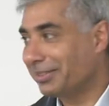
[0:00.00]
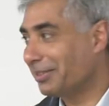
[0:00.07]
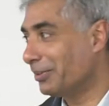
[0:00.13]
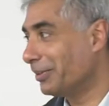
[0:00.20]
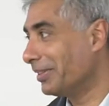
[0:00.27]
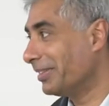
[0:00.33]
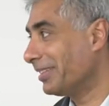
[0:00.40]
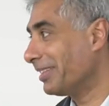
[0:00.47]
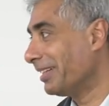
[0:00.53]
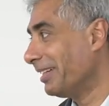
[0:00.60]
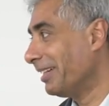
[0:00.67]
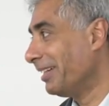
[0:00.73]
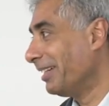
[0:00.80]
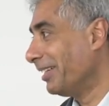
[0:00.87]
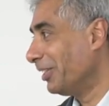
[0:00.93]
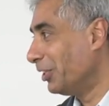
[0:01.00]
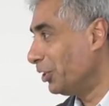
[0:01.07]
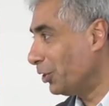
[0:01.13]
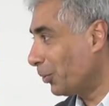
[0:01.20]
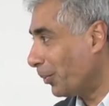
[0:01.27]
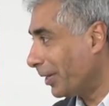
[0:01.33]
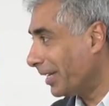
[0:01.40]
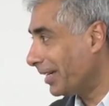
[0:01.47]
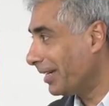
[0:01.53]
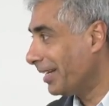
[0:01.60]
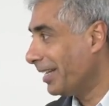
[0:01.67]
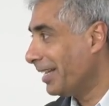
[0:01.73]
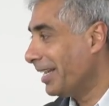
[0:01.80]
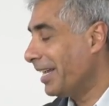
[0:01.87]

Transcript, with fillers: students join,